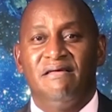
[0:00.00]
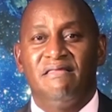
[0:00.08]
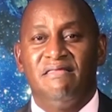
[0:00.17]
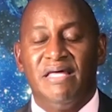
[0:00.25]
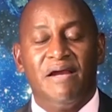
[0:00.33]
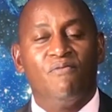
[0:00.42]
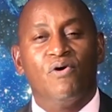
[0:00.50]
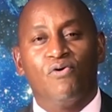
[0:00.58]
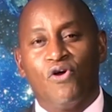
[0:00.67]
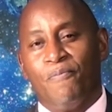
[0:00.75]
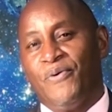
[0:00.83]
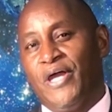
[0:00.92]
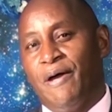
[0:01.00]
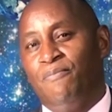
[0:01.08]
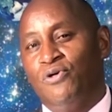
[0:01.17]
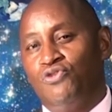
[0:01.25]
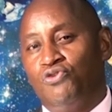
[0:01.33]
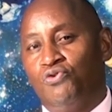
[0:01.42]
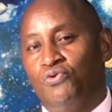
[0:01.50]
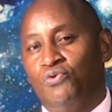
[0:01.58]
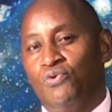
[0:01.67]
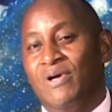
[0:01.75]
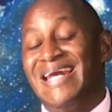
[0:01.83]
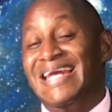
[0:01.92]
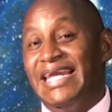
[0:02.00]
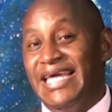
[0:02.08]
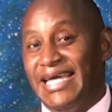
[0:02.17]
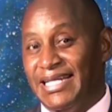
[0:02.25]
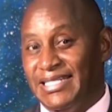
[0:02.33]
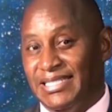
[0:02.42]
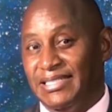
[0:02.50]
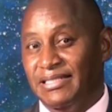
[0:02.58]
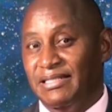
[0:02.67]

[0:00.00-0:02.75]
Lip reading: then we will not be able to lead